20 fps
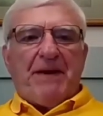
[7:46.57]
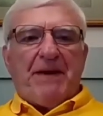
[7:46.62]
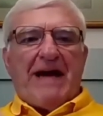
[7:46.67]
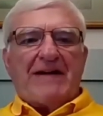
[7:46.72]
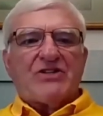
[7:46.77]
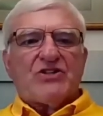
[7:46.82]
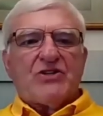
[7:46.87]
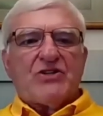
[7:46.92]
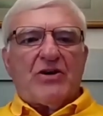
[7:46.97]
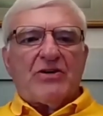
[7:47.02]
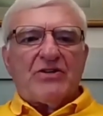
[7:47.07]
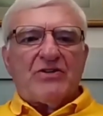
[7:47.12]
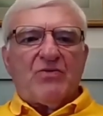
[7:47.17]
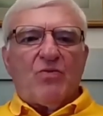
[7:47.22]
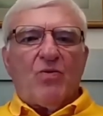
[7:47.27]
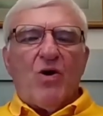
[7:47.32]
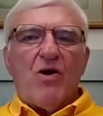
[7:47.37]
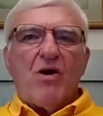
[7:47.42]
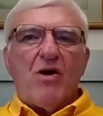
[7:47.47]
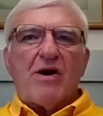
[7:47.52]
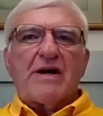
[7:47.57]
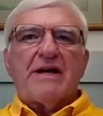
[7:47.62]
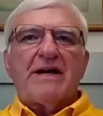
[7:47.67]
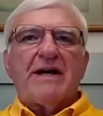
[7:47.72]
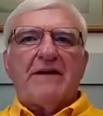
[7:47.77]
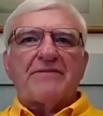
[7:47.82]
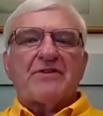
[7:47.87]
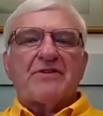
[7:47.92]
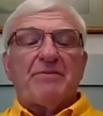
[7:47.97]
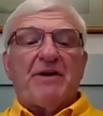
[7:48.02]
As the patch started to
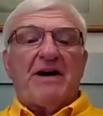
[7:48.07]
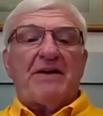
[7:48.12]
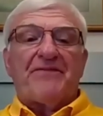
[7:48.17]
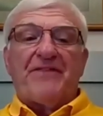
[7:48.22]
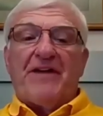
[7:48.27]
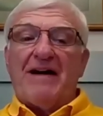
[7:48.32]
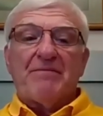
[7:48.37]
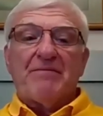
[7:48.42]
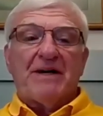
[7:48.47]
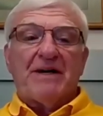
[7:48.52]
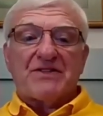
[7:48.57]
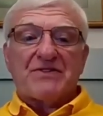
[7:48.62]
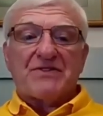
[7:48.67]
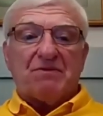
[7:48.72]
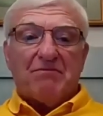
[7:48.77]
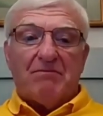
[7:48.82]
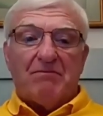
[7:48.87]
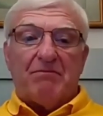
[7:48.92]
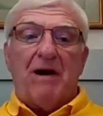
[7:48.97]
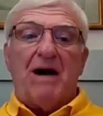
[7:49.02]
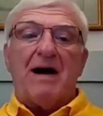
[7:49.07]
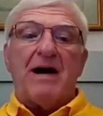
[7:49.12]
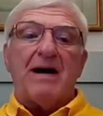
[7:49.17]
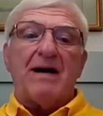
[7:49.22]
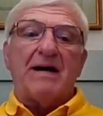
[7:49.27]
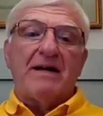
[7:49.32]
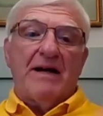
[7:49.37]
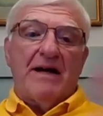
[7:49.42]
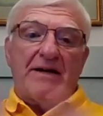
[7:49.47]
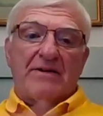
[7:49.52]
work, after about 5 months,
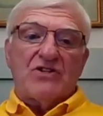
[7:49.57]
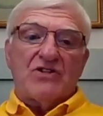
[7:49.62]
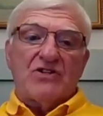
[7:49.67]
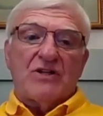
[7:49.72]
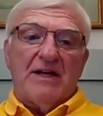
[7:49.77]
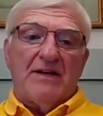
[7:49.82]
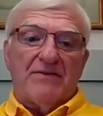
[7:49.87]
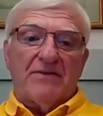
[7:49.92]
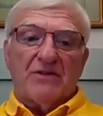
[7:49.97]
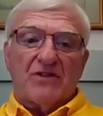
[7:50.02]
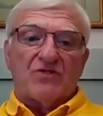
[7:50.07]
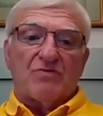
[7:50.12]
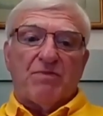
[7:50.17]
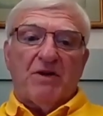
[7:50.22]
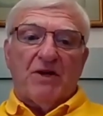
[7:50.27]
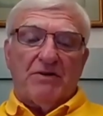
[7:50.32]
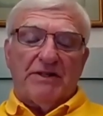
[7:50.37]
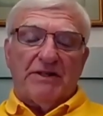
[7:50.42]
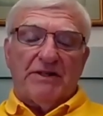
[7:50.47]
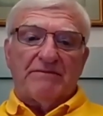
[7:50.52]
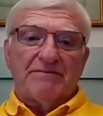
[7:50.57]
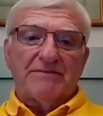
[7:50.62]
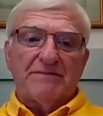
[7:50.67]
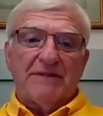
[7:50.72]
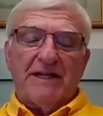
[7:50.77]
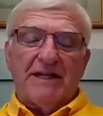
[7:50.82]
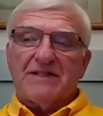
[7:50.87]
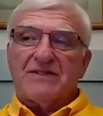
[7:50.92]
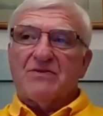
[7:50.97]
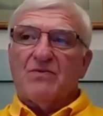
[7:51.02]
my energy level
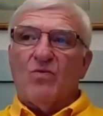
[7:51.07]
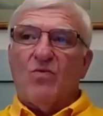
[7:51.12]
exploded.